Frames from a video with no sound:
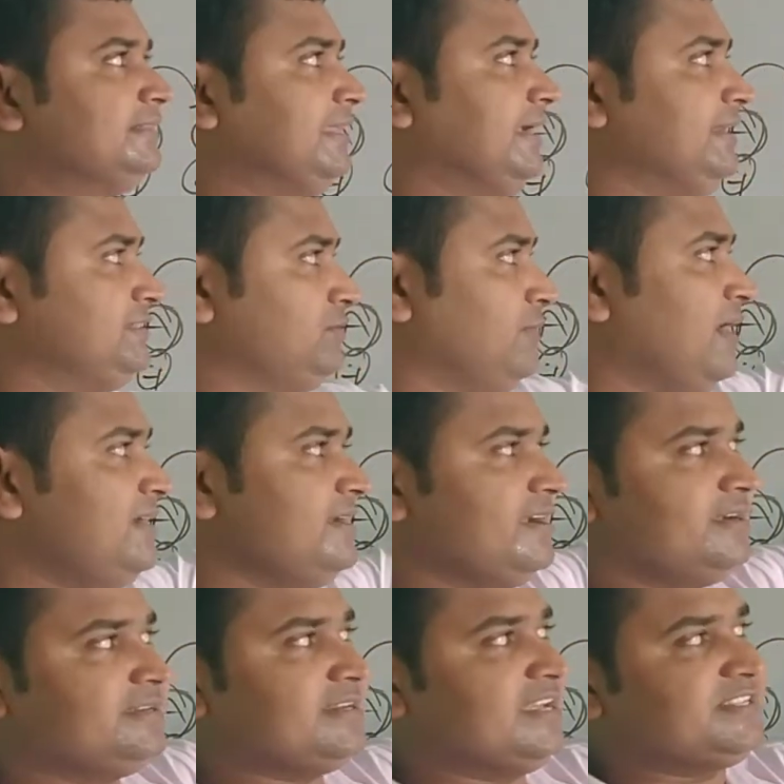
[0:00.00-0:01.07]
That is
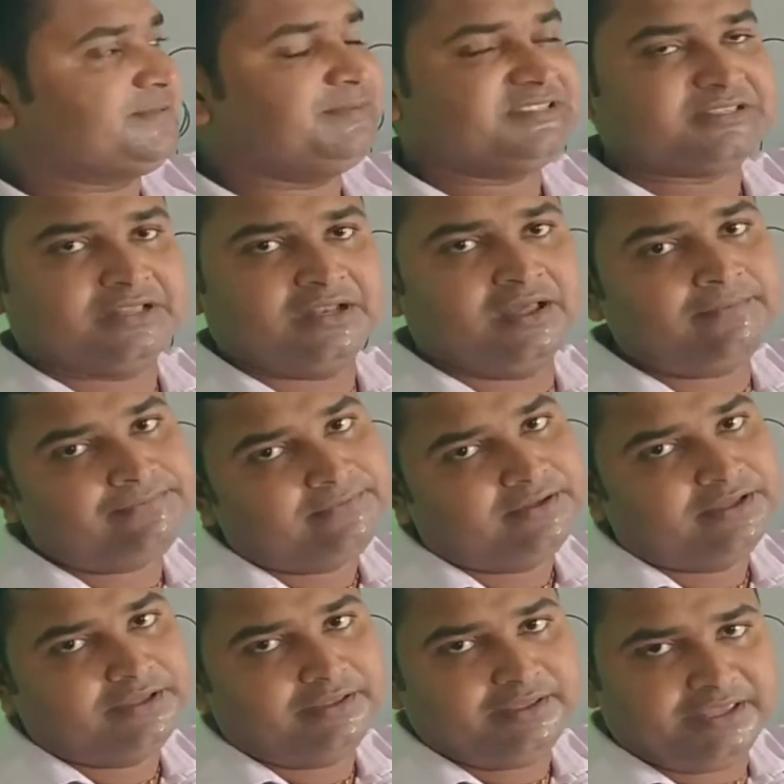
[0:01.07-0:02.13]
what? Transmission of
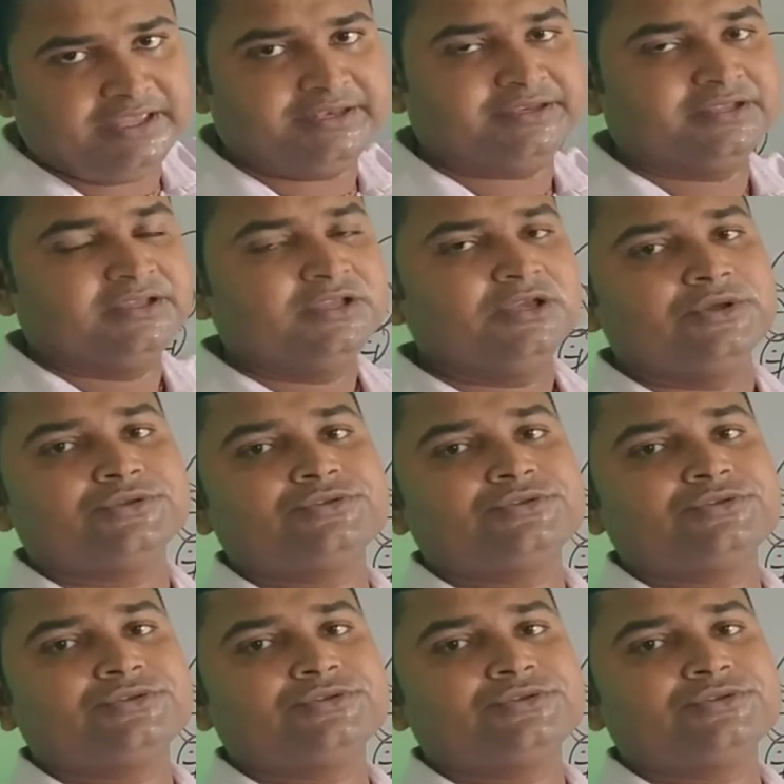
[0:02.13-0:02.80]
heat.